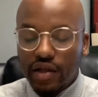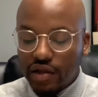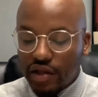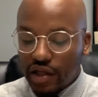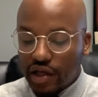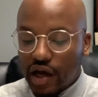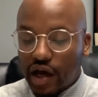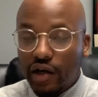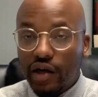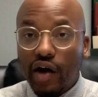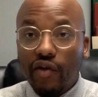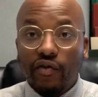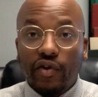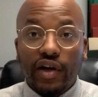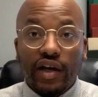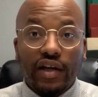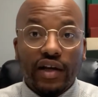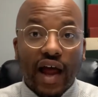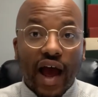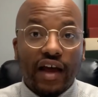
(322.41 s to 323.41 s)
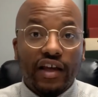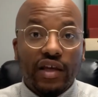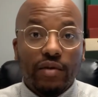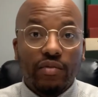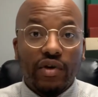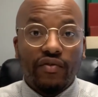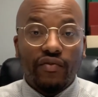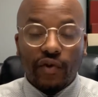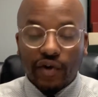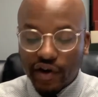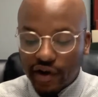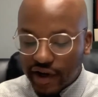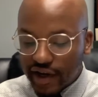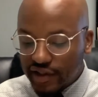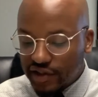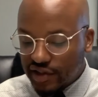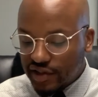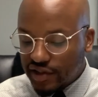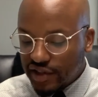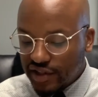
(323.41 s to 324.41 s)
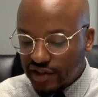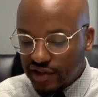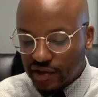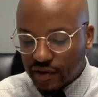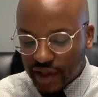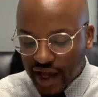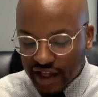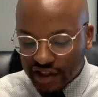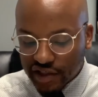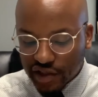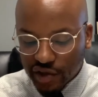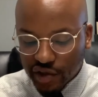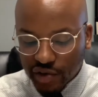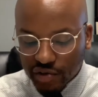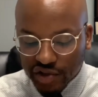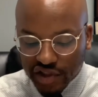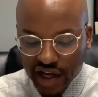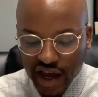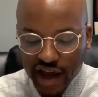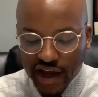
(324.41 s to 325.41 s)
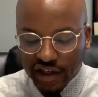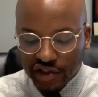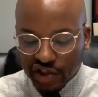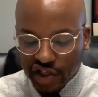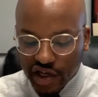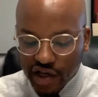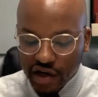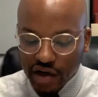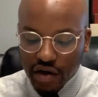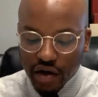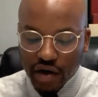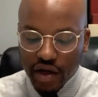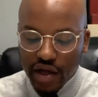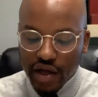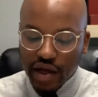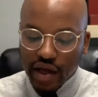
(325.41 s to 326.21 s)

the governing document for your entity. So that's a new change here.